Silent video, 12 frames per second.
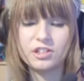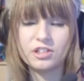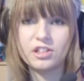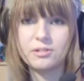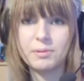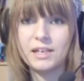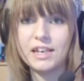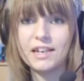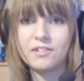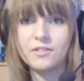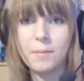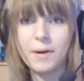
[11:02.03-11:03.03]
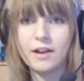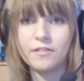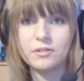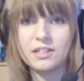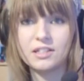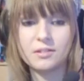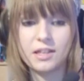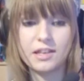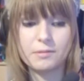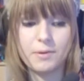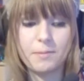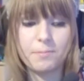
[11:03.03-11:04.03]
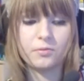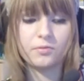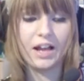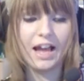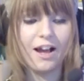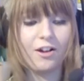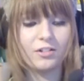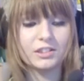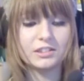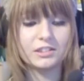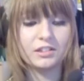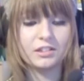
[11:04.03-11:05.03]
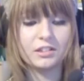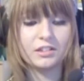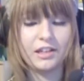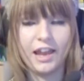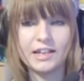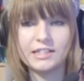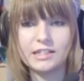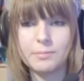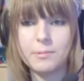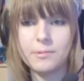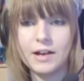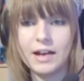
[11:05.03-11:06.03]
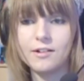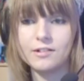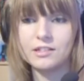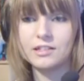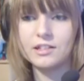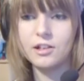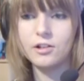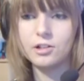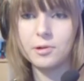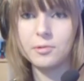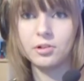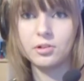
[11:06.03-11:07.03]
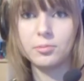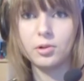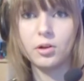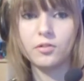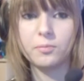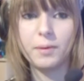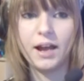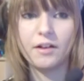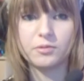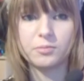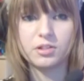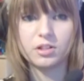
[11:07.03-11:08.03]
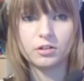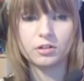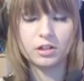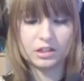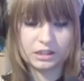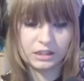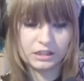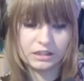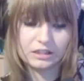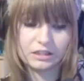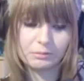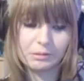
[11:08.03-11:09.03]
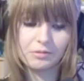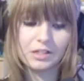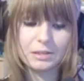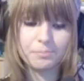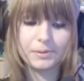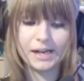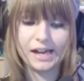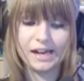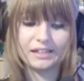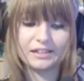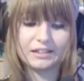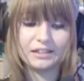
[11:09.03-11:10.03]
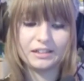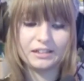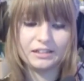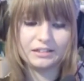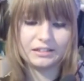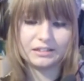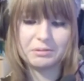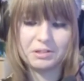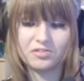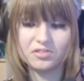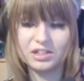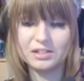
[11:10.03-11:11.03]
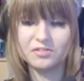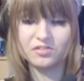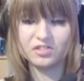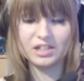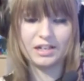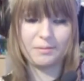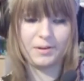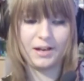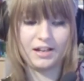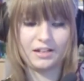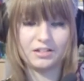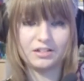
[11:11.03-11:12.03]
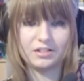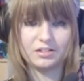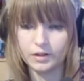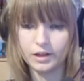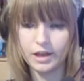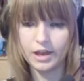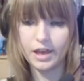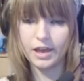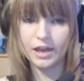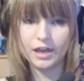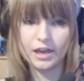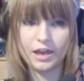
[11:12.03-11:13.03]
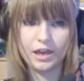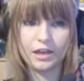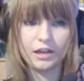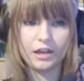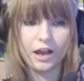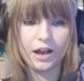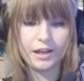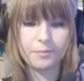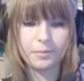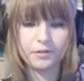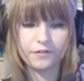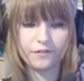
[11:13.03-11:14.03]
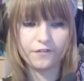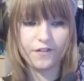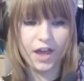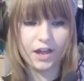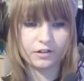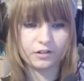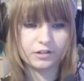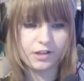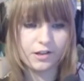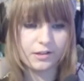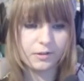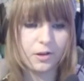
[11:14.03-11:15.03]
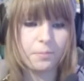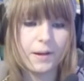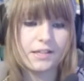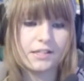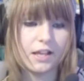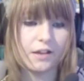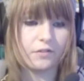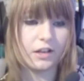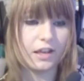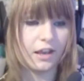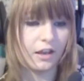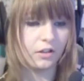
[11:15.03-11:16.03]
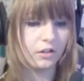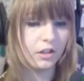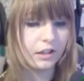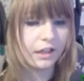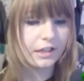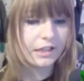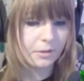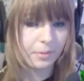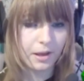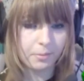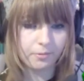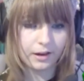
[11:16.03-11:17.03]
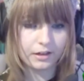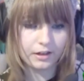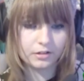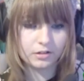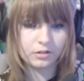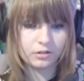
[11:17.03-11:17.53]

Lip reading: going to be needing the bathroom. There's six people in the house. Yeah, six people in the house, and loads of people are going to go to the bathroom soon. It's going to be really bad. It's going to be really, really bad. Yay! I need more fun, so let's go place stuff in here. Can this be upgraded?